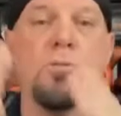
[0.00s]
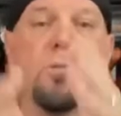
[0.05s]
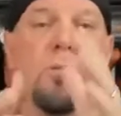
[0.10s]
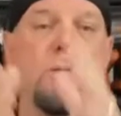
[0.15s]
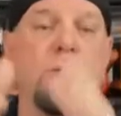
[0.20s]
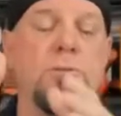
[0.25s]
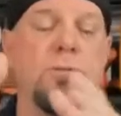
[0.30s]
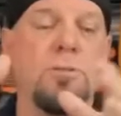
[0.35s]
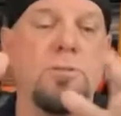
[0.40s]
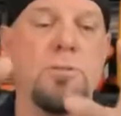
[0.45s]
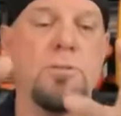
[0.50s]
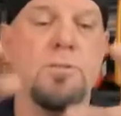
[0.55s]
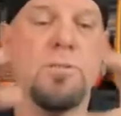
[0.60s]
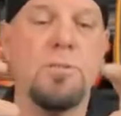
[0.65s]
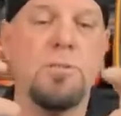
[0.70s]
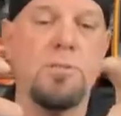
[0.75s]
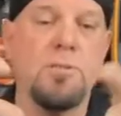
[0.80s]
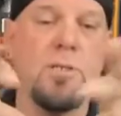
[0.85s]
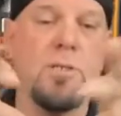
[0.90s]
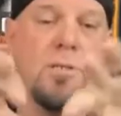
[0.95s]
Solutions
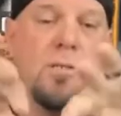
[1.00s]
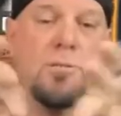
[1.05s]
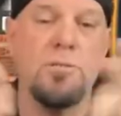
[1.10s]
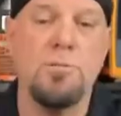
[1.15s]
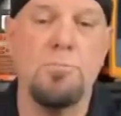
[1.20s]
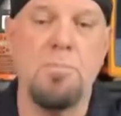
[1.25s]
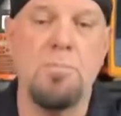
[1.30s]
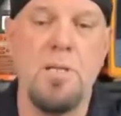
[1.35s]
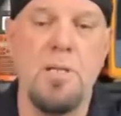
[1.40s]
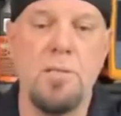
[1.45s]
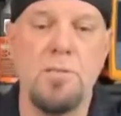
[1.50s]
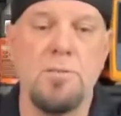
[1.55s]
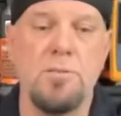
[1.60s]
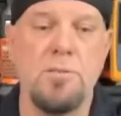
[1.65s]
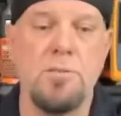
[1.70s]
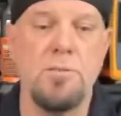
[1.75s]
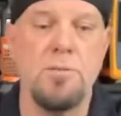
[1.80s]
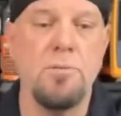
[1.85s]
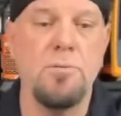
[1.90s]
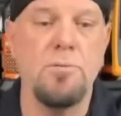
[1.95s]
is split
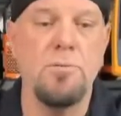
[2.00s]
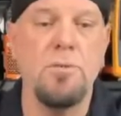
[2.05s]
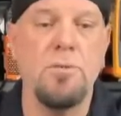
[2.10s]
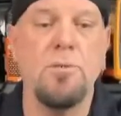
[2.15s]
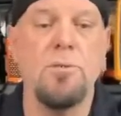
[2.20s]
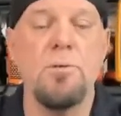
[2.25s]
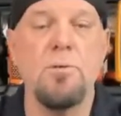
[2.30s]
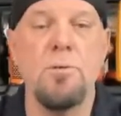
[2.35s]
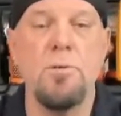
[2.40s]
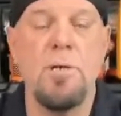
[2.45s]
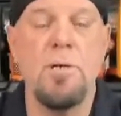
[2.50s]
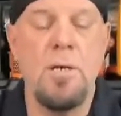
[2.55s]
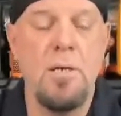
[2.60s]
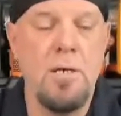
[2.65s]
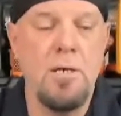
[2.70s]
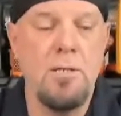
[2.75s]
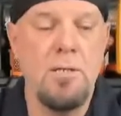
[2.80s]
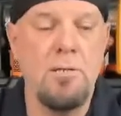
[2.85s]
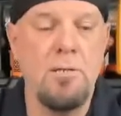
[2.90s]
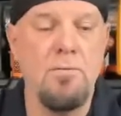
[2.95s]
into two
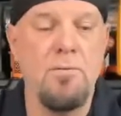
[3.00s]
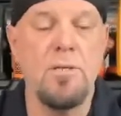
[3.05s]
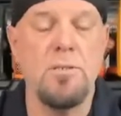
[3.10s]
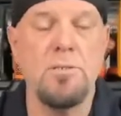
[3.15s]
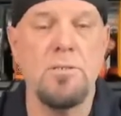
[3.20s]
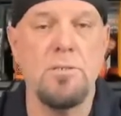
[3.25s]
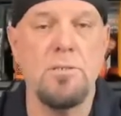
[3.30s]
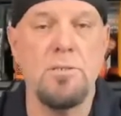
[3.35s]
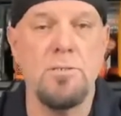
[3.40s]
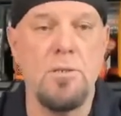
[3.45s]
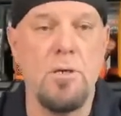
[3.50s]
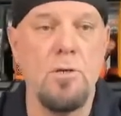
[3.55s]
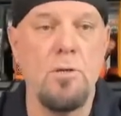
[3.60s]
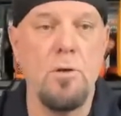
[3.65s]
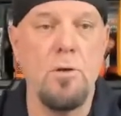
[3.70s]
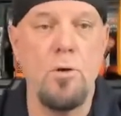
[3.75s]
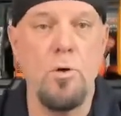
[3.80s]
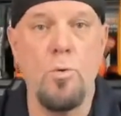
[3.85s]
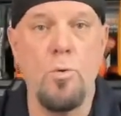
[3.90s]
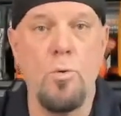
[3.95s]
divisions,
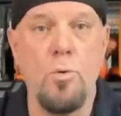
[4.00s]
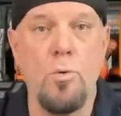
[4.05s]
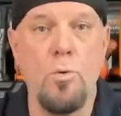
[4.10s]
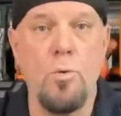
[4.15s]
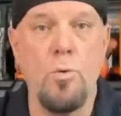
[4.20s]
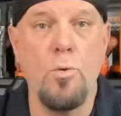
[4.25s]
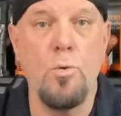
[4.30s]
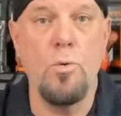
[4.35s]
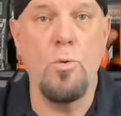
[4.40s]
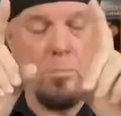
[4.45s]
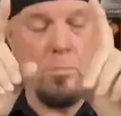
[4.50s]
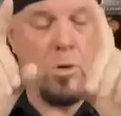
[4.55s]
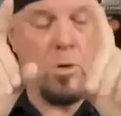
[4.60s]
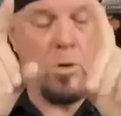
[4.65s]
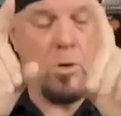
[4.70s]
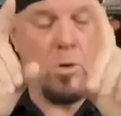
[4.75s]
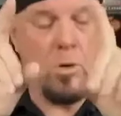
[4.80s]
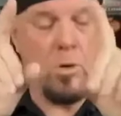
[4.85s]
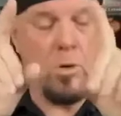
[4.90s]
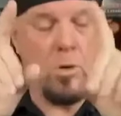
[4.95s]
although we're one
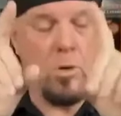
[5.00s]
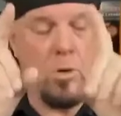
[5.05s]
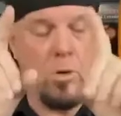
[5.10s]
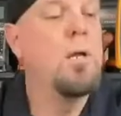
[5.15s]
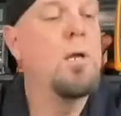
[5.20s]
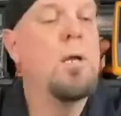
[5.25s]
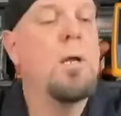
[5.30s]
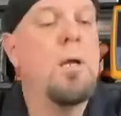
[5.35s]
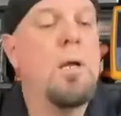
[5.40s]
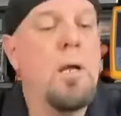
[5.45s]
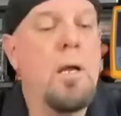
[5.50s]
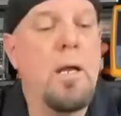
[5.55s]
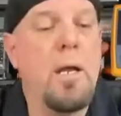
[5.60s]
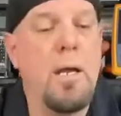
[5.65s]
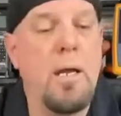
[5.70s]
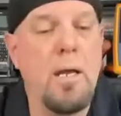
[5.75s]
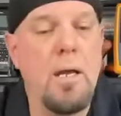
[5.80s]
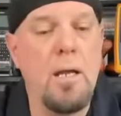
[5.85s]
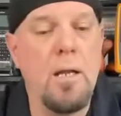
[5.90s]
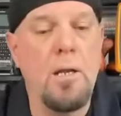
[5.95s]
brother.
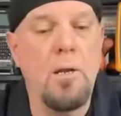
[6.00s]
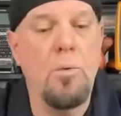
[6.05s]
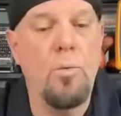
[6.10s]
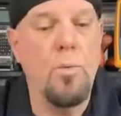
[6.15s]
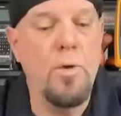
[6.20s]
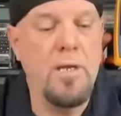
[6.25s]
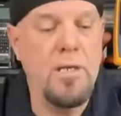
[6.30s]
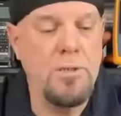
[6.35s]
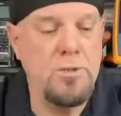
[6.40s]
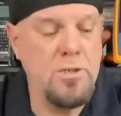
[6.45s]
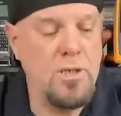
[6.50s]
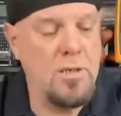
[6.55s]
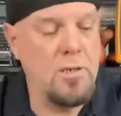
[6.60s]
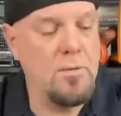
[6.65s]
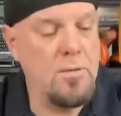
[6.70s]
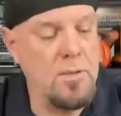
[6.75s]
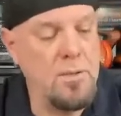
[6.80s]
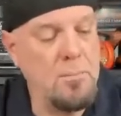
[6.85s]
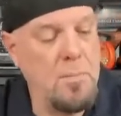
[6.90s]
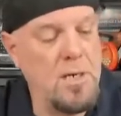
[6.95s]
And we
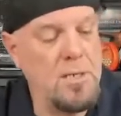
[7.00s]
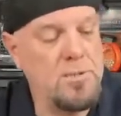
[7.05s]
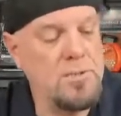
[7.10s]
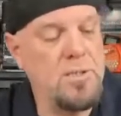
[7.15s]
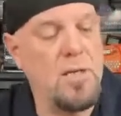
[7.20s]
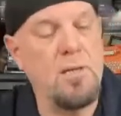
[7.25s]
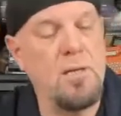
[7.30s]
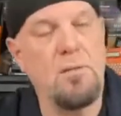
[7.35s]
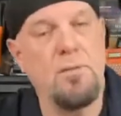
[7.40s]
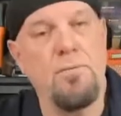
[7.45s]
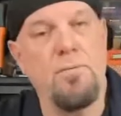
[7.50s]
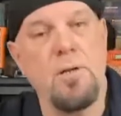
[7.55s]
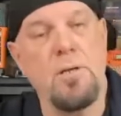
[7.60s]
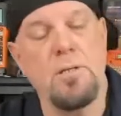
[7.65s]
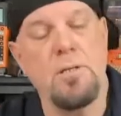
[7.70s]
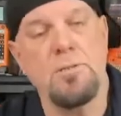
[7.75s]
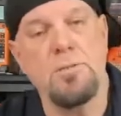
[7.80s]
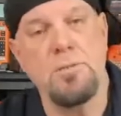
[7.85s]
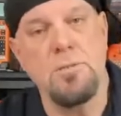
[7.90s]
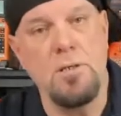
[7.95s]
generally, my side of the
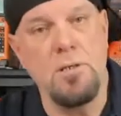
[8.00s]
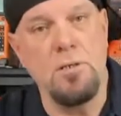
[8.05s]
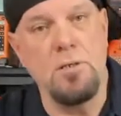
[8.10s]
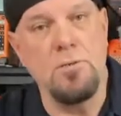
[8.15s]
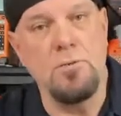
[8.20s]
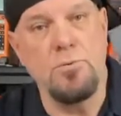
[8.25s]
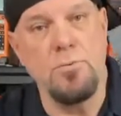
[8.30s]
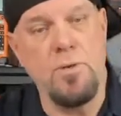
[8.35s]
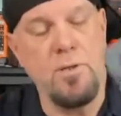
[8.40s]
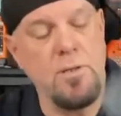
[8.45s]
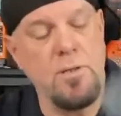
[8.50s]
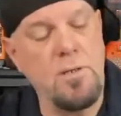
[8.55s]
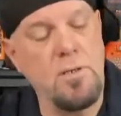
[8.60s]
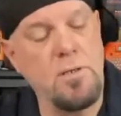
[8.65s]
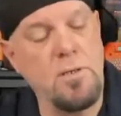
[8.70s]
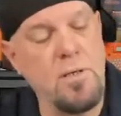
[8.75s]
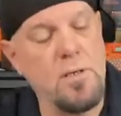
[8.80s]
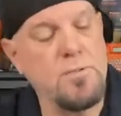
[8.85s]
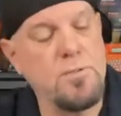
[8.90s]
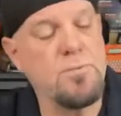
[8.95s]
fence deals with the
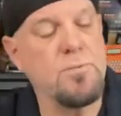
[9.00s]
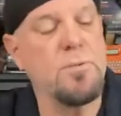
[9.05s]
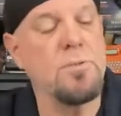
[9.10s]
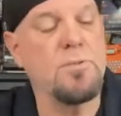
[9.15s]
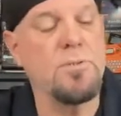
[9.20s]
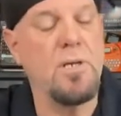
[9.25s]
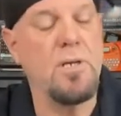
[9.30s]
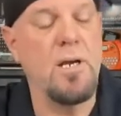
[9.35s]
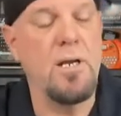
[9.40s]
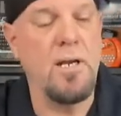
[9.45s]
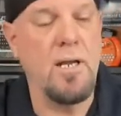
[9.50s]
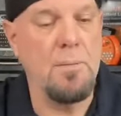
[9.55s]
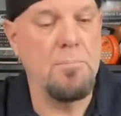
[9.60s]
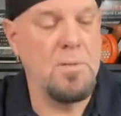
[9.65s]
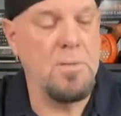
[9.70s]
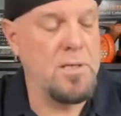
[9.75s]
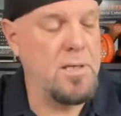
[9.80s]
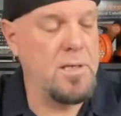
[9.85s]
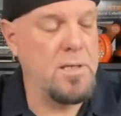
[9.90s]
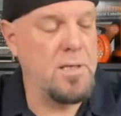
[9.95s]
industrial side
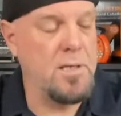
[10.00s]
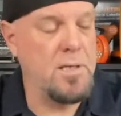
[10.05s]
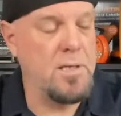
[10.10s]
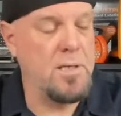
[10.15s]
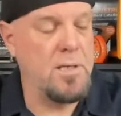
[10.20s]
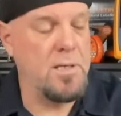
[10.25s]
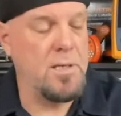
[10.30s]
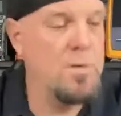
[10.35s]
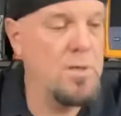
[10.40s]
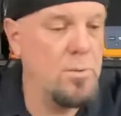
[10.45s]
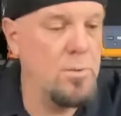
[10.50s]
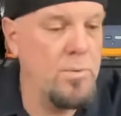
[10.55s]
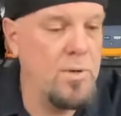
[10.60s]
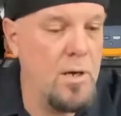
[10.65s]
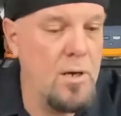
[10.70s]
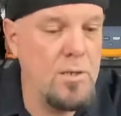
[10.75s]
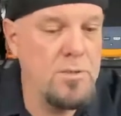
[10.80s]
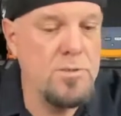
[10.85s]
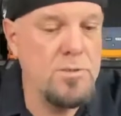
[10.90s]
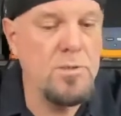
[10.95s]
applications, but we
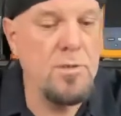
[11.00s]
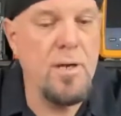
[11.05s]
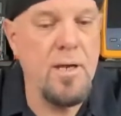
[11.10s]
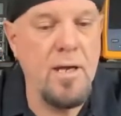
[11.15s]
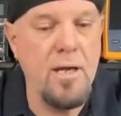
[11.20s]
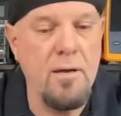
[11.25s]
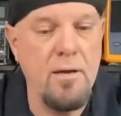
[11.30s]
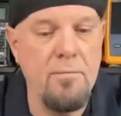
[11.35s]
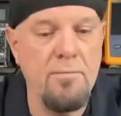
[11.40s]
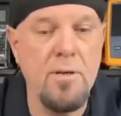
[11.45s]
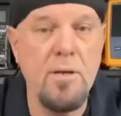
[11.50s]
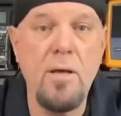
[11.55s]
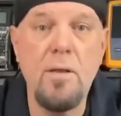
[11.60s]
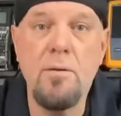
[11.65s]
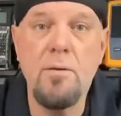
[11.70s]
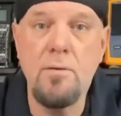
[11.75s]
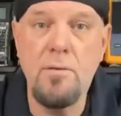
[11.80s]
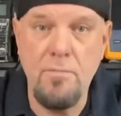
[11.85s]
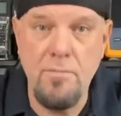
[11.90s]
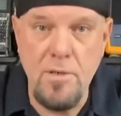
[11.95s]
also have
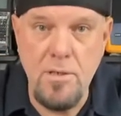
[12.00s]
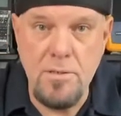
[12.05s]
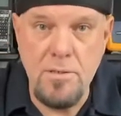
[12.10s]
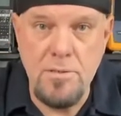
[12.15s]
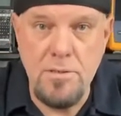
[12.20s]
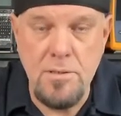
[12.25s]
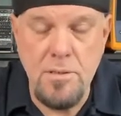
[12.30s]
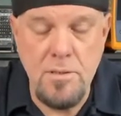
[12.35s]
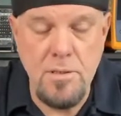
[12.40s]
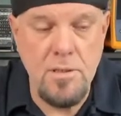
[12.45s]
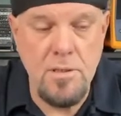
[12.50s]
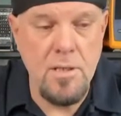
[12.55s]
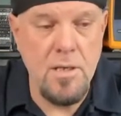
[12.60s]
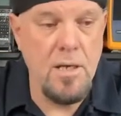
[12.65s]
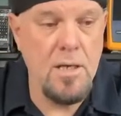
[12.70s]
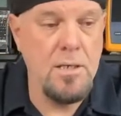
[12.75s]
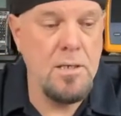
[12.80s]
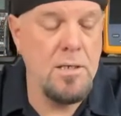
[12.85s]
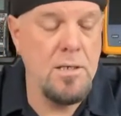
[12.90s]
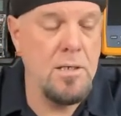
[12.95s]
another division
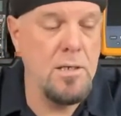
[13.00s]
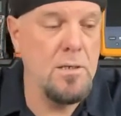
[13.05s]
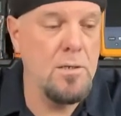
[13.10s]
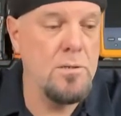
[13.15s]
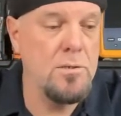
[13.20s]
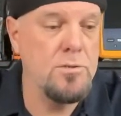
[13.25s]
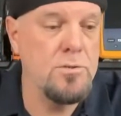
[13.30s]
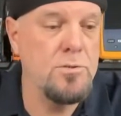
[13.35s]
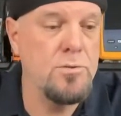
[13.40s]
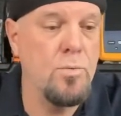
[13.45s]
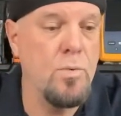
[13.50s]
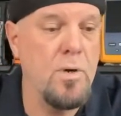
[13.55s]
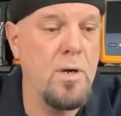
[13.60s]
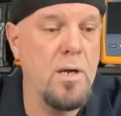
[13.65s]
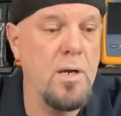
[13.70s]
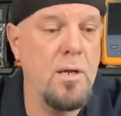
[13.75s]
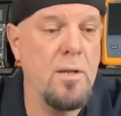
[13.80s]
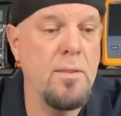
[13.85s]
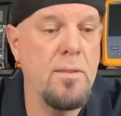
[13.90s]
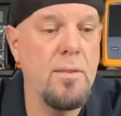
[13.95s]
that deals
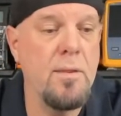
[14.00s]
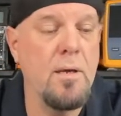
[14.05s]
with